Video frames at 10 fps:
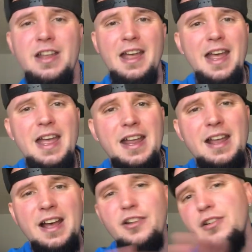
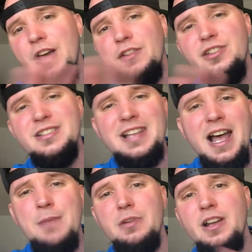Hey, I know you're having a good
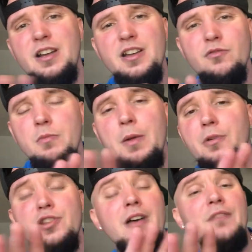time, but
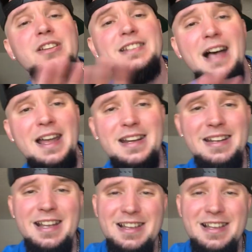remember, you have anxiety.